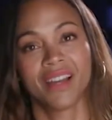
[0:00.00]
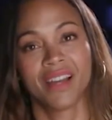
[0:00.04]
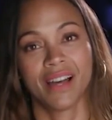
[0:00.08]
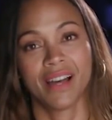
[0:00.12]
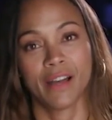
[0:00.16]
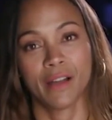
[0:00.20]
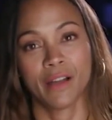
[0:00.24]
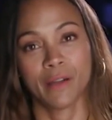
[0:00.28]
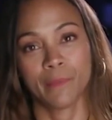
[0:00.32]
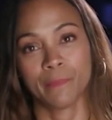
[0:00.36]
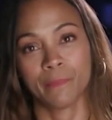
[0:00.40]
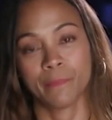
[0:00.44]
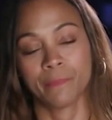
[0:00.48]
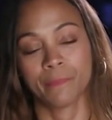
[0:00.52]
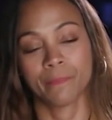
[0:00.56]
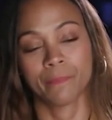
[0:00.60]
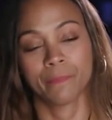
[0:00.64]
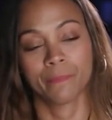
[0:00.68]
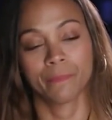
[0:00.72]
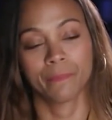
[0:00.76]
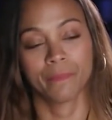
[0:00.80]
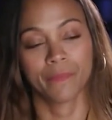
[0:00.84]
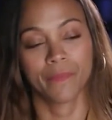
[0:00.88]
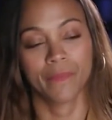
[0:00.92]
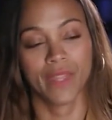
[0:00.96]
um,
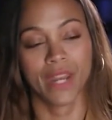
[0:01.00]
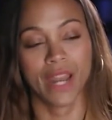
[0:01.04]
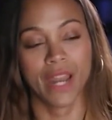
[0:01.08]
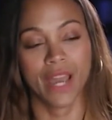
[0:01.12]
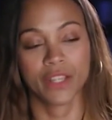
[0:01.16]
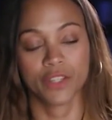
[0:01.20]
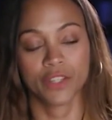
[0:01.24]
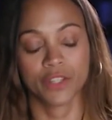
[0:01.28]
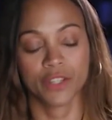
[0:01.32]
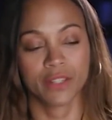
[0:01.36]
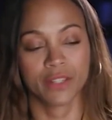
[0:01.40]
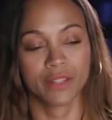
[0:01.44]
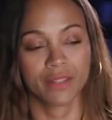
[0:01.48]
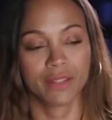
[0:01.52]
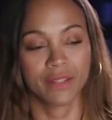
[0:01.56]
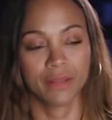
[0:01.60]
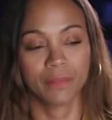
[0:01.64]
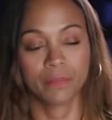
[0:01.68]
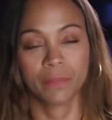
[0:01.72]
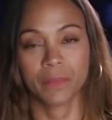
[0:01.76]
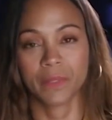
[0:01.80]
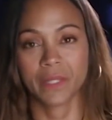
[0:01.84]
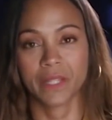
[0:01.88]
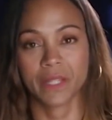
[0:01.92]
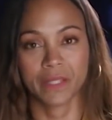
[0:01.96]
that I just
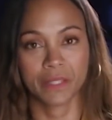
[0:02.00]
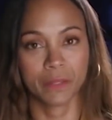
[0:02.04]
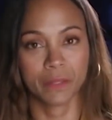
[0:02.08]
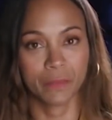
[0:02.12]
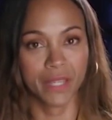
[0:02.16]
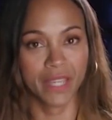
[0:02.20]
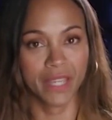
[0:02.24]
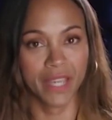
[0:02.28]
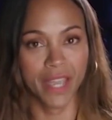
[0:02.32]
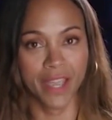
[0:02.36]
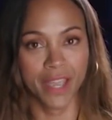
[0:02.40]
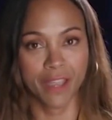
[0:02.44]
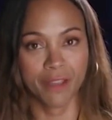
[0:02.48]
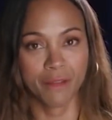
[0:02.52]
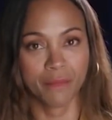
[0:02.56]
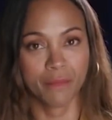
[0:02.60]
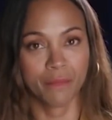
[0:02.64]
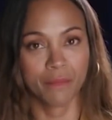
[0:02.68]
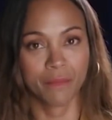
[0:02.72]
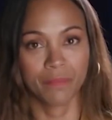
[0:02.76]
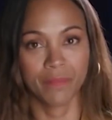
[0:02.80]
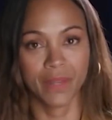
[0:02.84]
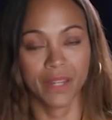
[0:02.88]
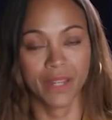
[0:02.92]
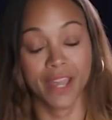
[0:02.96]
completely
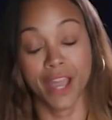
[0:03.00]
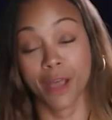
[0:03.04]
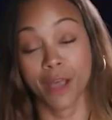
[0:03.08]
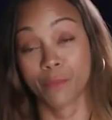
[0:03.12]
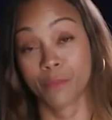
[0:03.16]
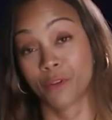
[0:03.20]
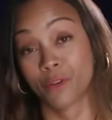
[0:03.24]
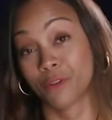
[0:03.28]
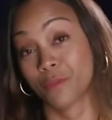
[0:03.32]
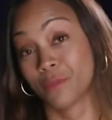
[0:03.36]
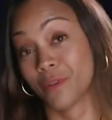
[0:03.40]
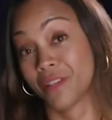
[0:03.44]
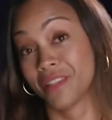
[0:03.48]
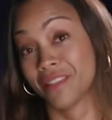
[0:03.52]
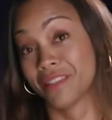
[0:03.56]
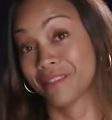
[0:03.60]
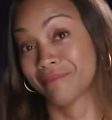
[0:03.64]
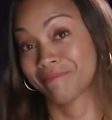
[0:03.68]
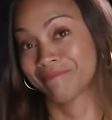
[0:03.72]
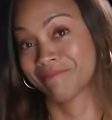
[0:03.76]
became enamored with.